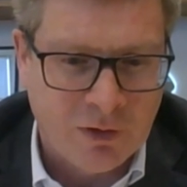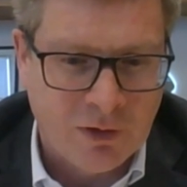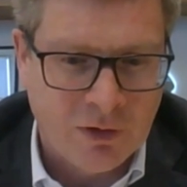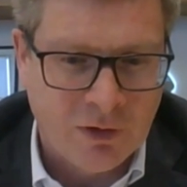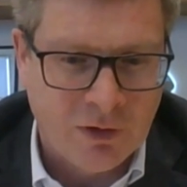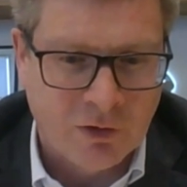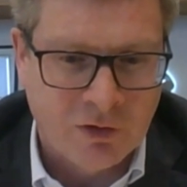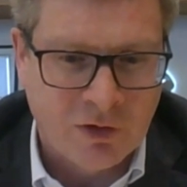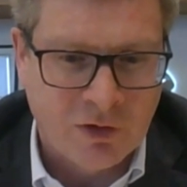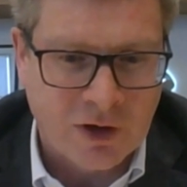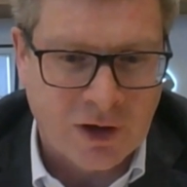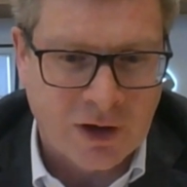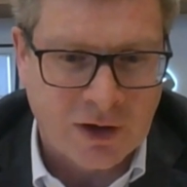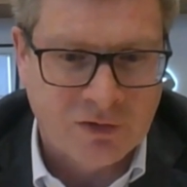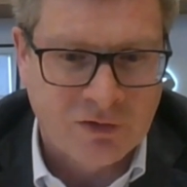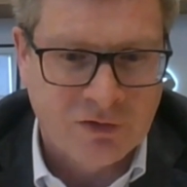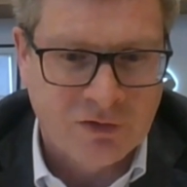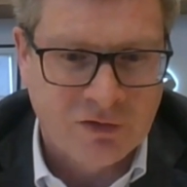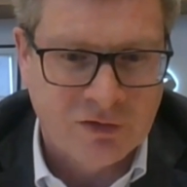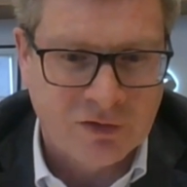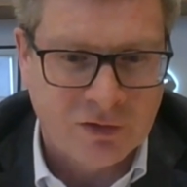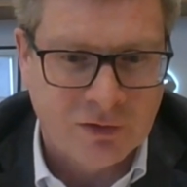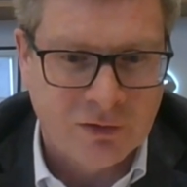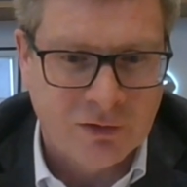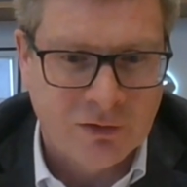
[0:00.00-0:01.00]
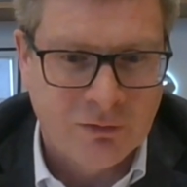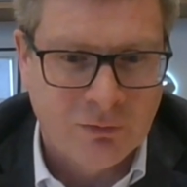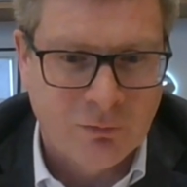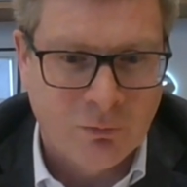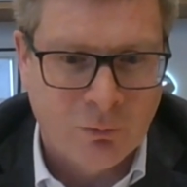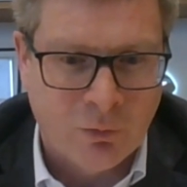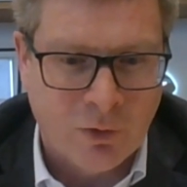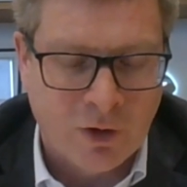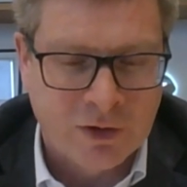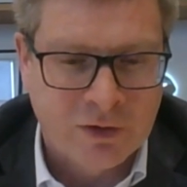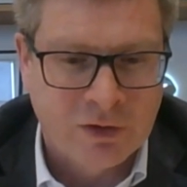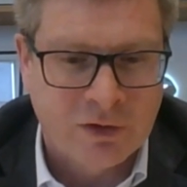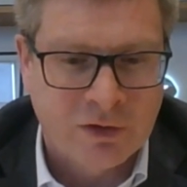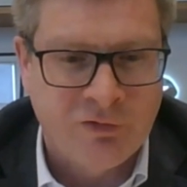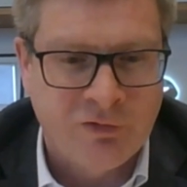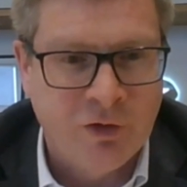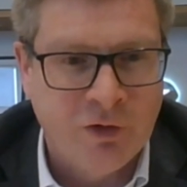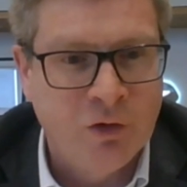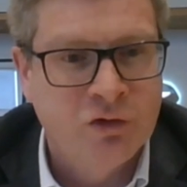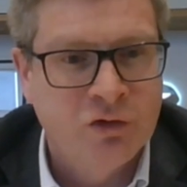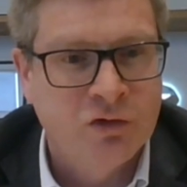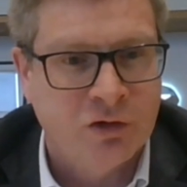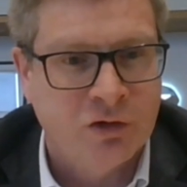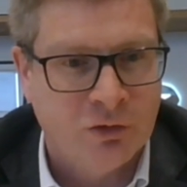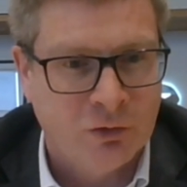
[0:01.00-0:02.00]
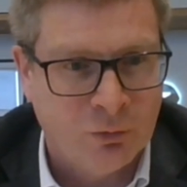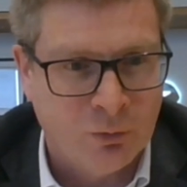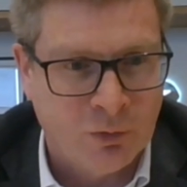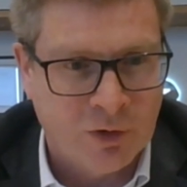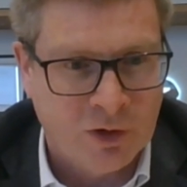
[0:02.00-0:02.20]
look at what the future